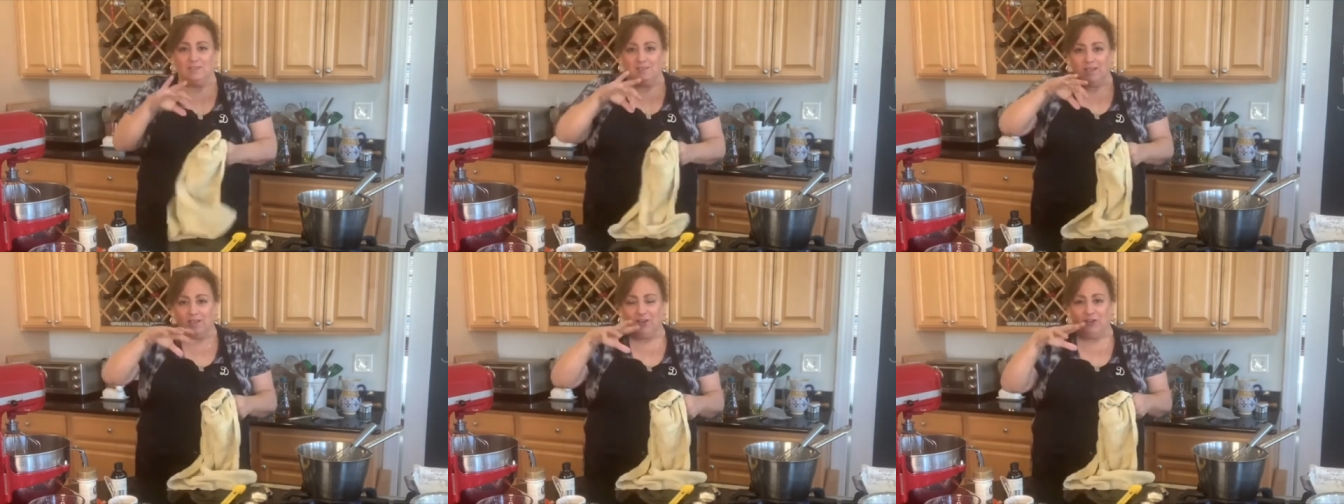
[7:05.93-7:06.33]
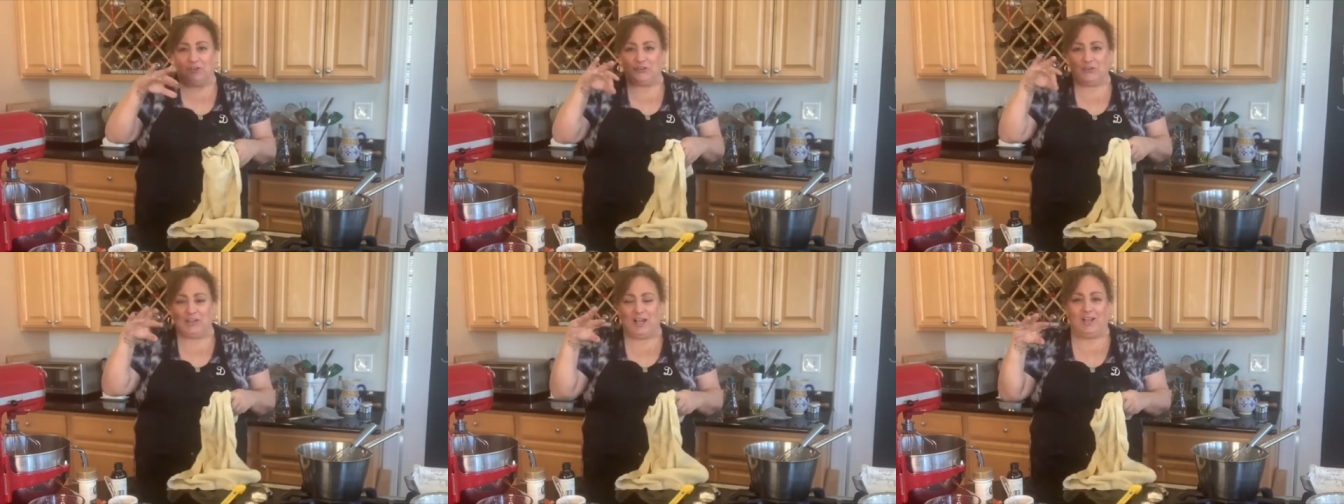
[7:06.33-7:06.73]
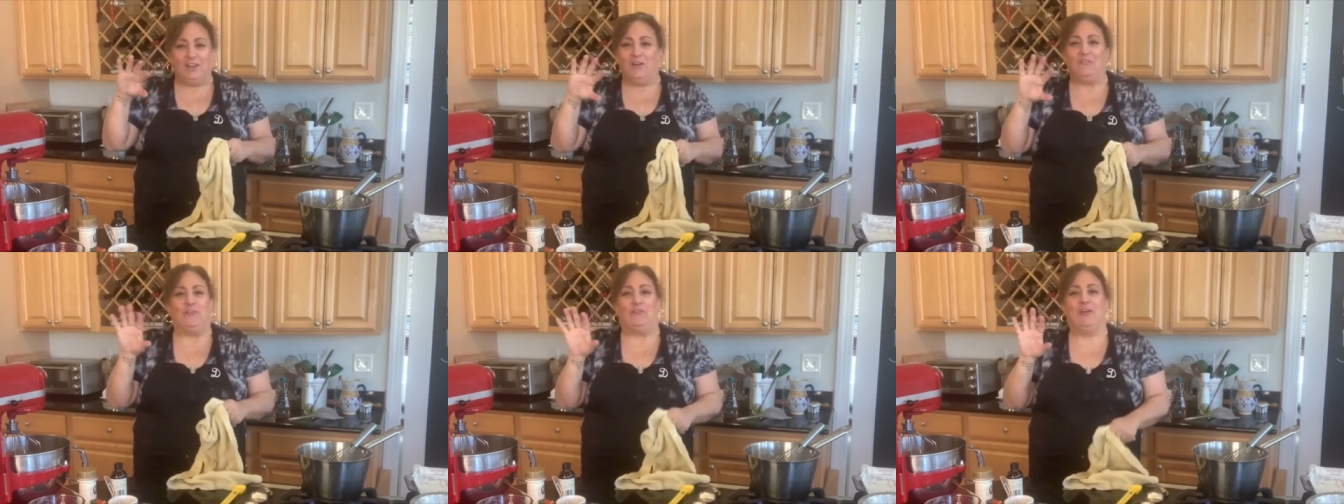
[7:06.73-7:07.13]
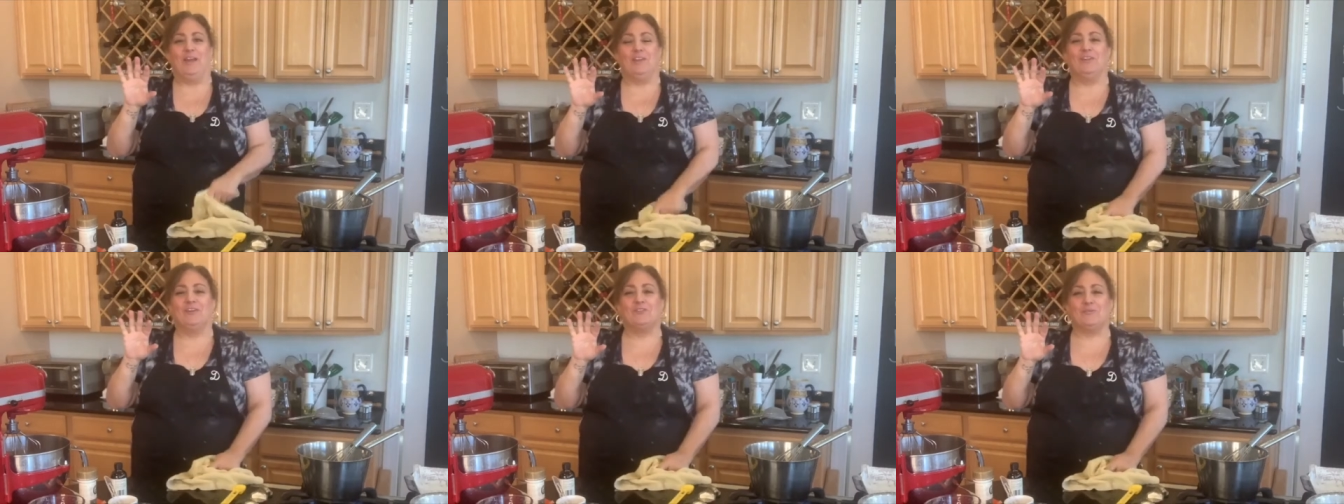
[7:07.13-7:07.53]
like all I love the way
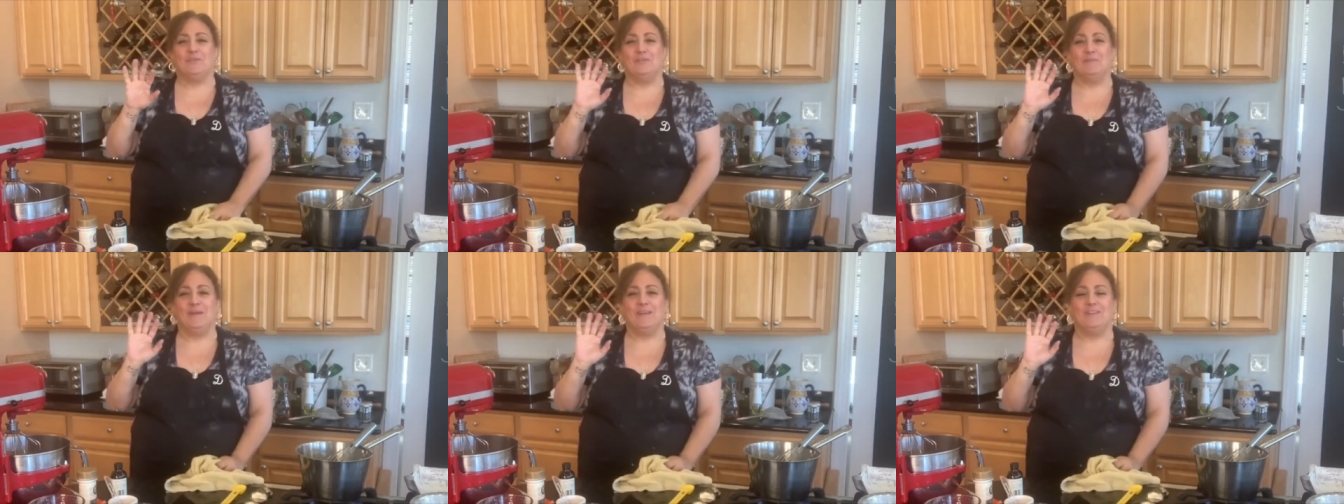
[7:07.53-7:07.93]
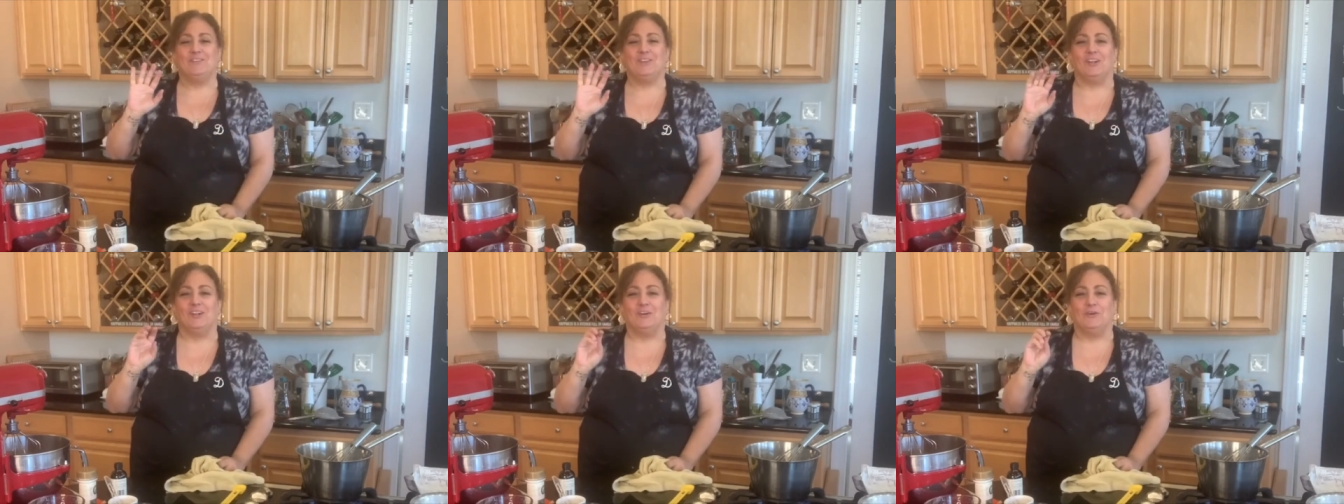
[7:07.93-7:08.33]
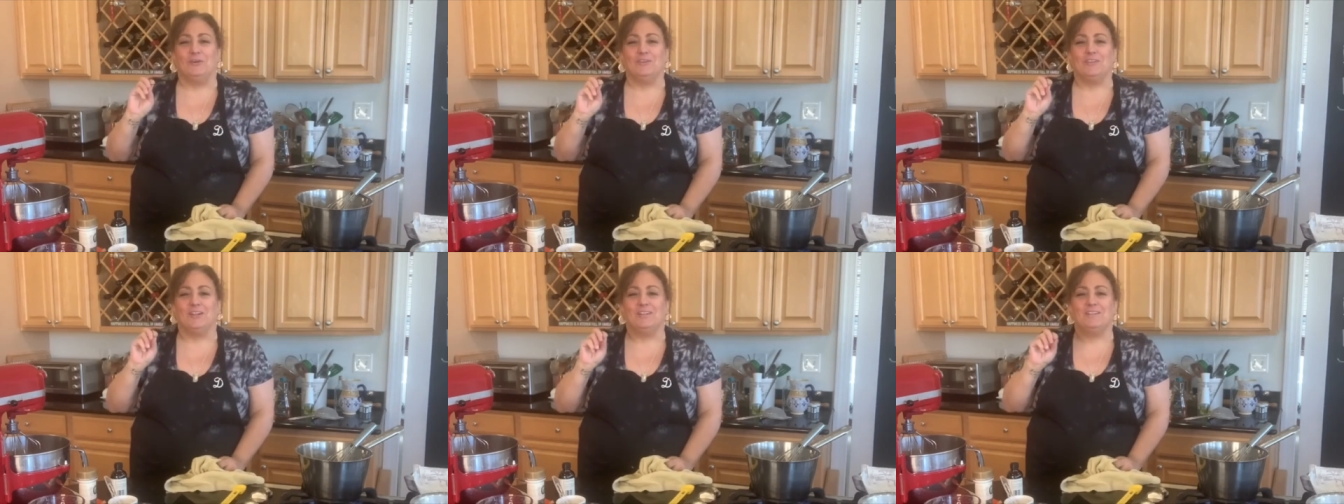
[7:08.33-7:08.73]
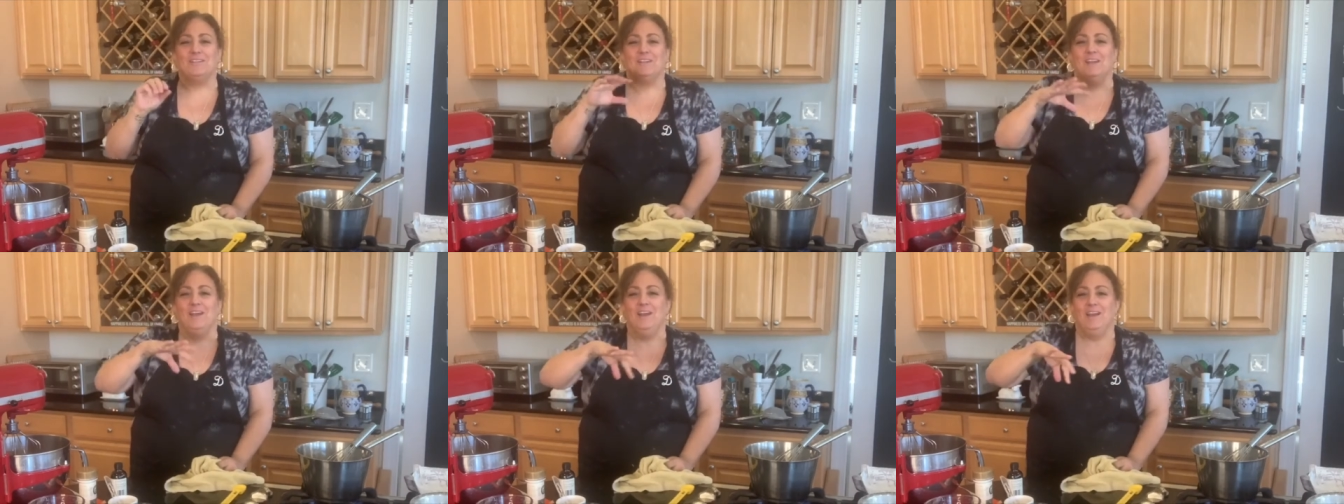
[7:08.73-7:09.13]
it looks when you make Jell-O or
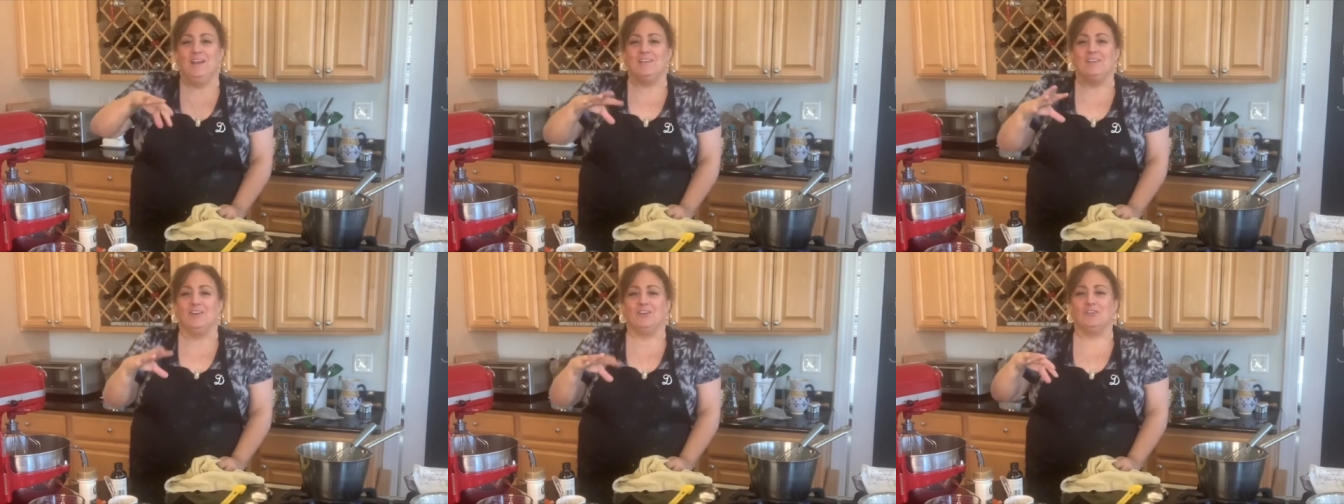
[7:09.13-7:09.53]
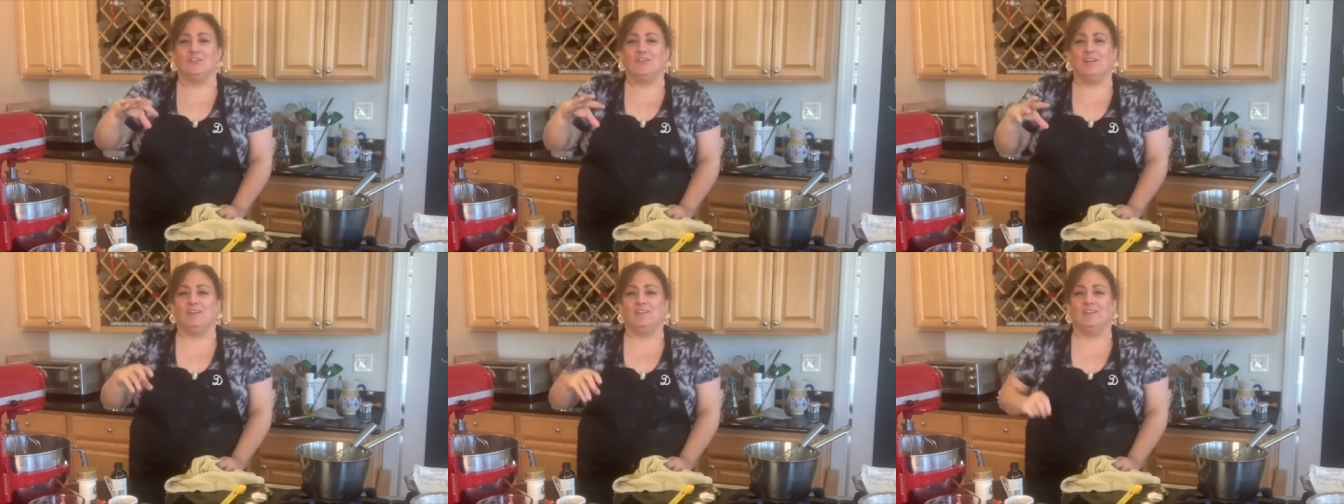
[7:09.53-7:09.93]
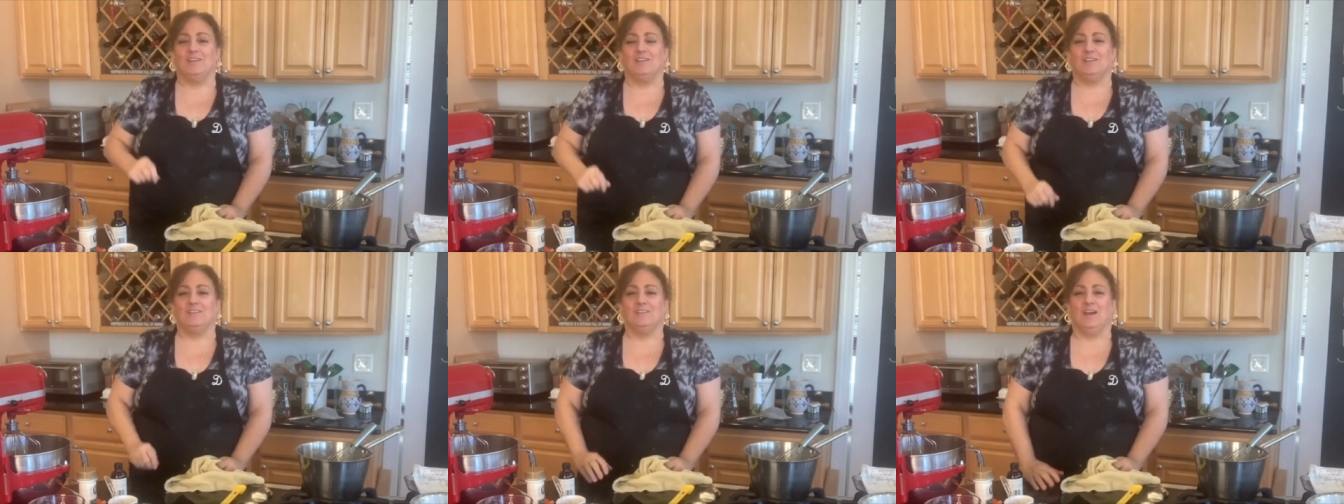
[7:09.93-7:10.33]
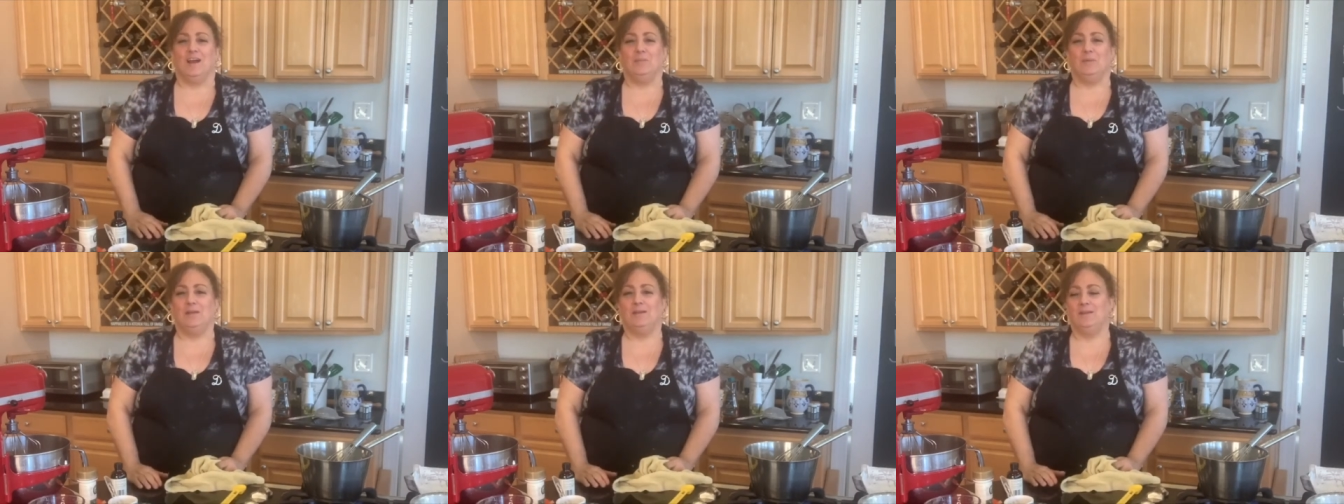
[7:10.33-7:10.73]
gelatin. It's all crinkly on
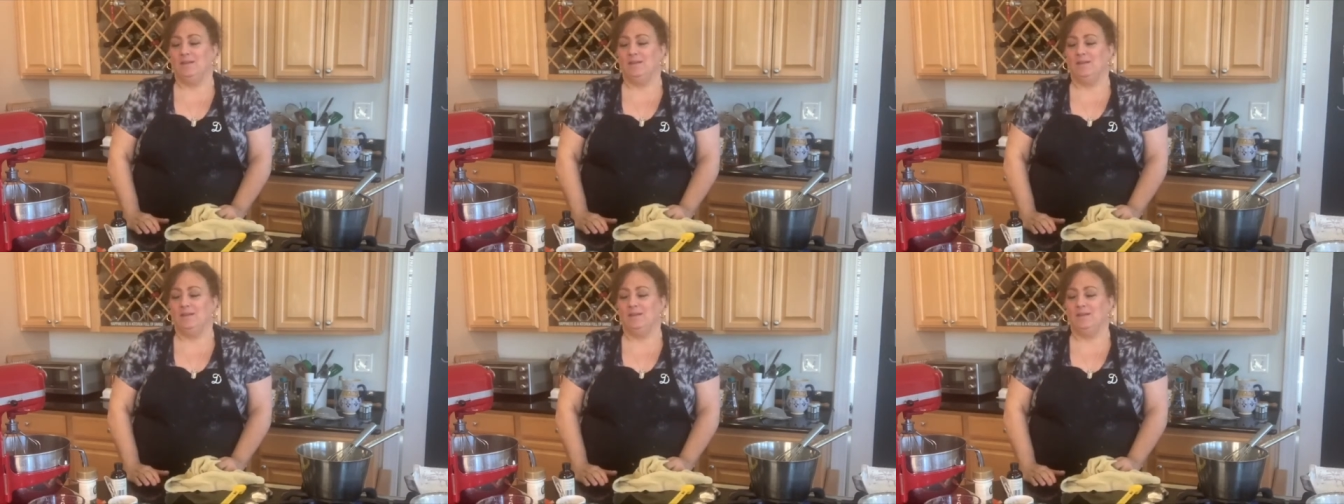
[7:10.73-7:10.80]
top.